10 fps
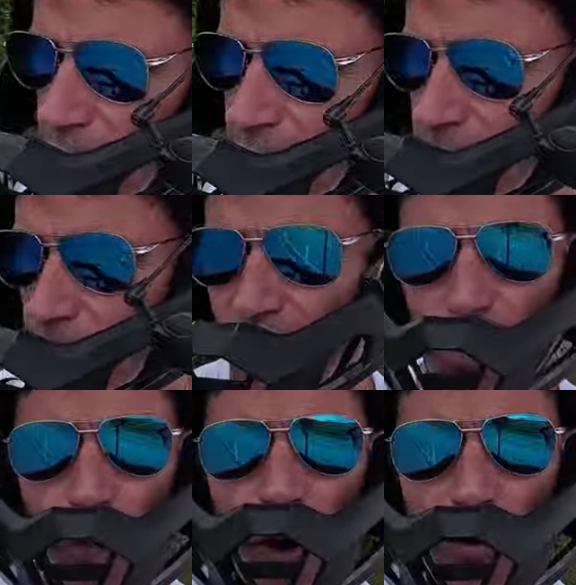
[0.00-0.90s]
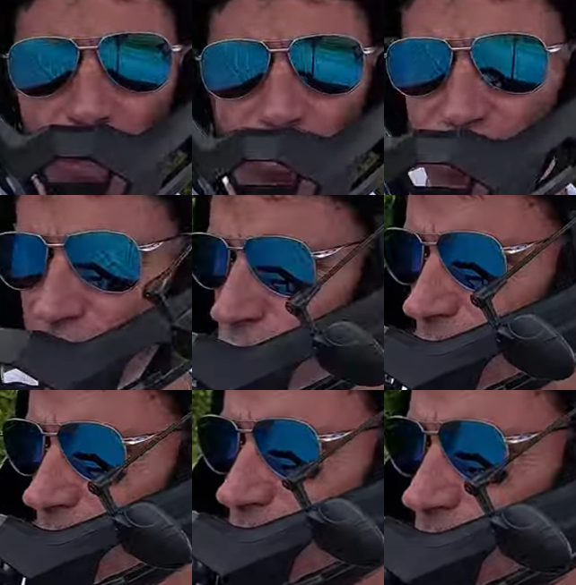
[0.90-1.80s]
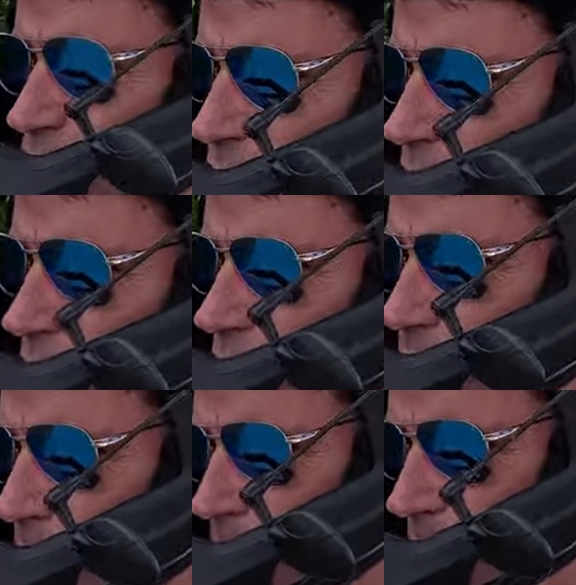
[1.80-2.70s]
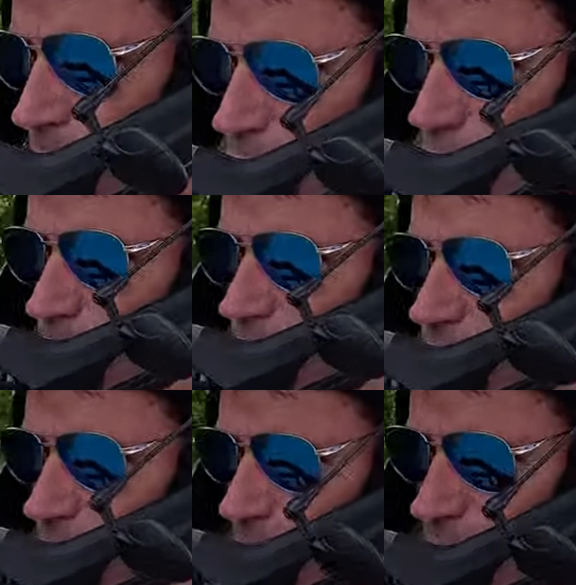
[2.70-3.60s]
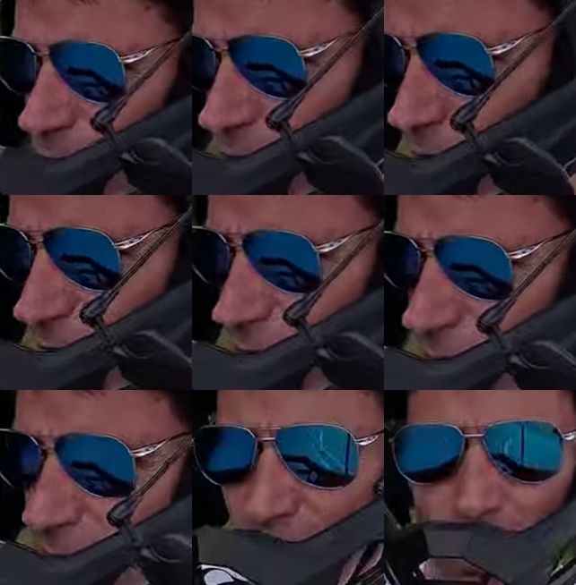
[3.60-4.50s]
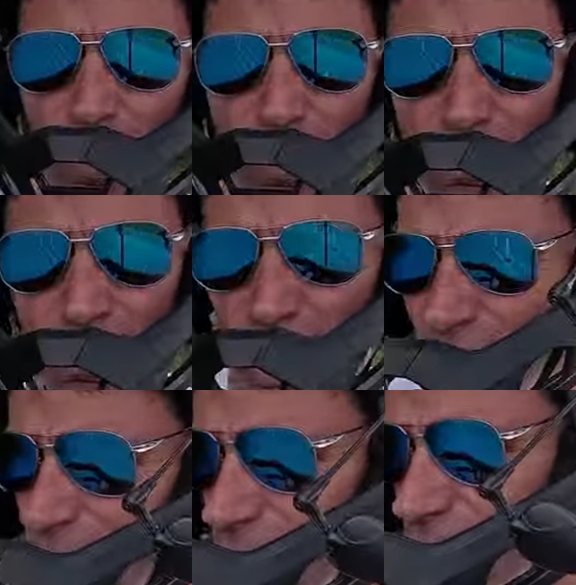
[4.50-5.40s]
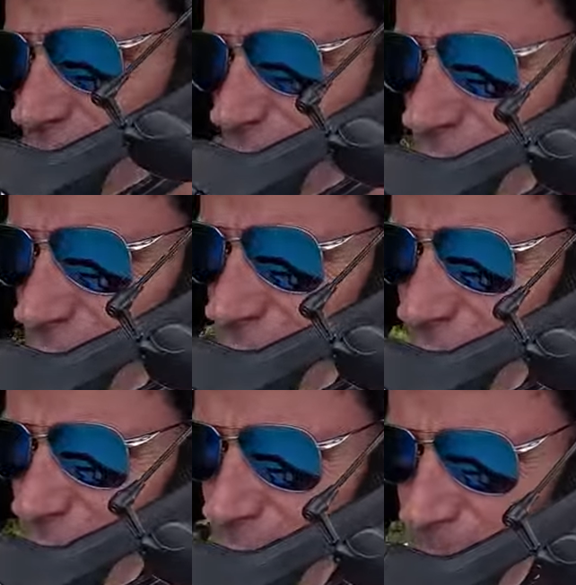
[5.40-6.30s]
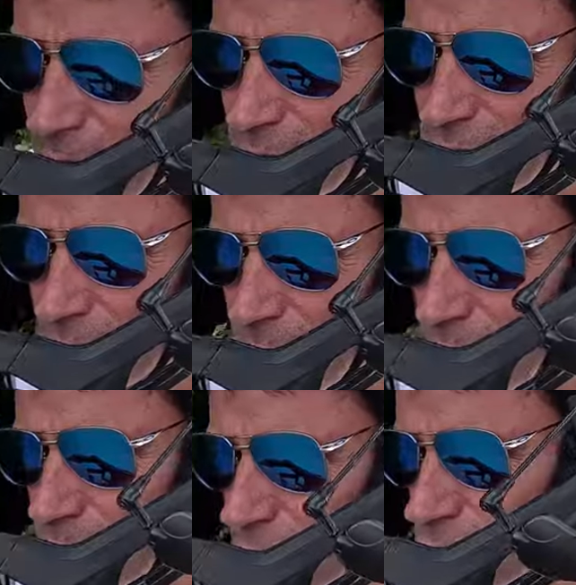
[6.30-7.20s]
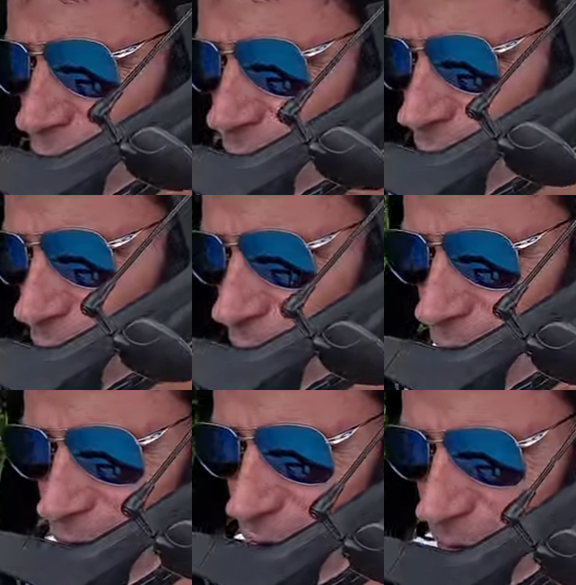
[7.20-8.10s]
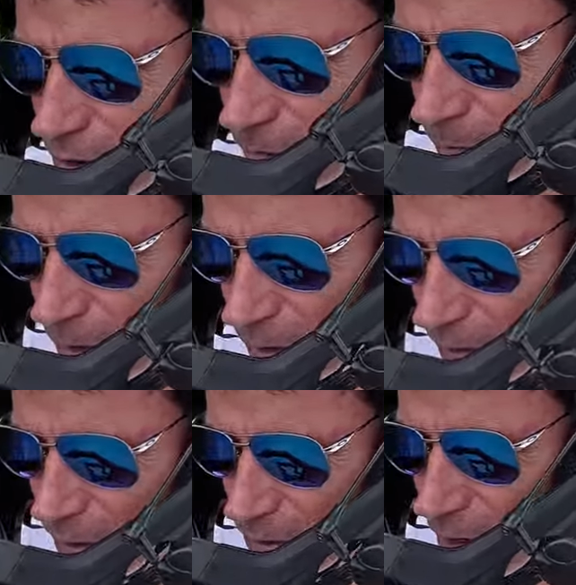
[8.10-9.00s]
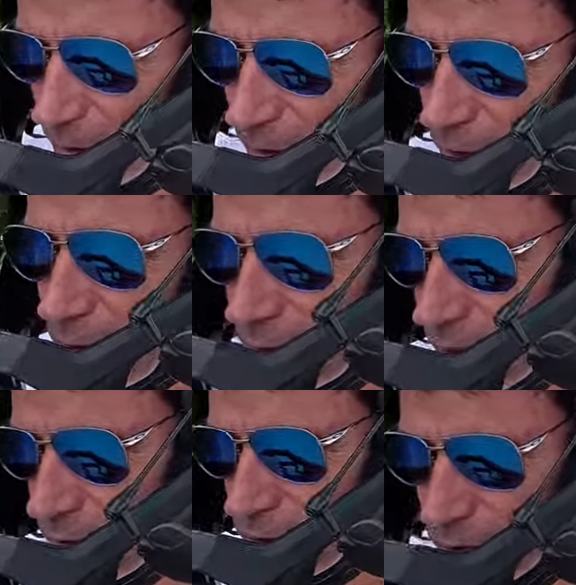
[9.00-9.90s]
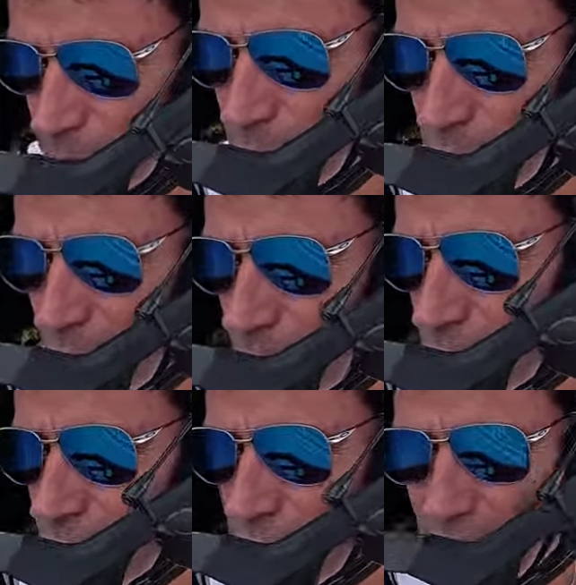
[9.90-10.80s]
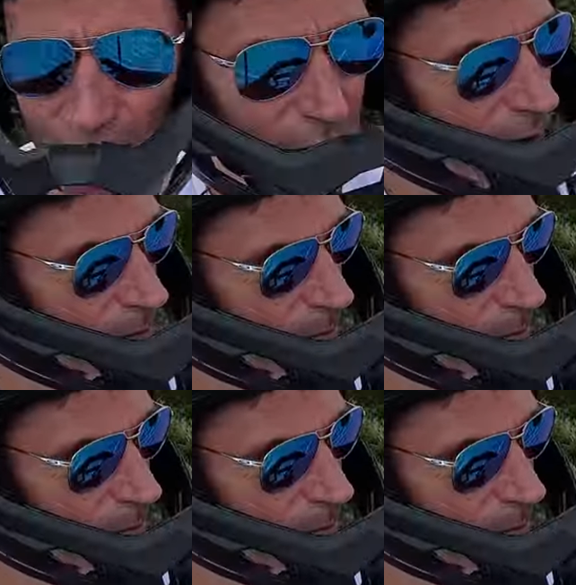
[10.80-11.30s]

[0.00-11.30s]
Into Baker Park, down Central Avenue, maybe go all the way to the beach? Maybe, I don't know. I mean, because some of the roads down there are not good. They are not nice and smooth like what you're seeing here.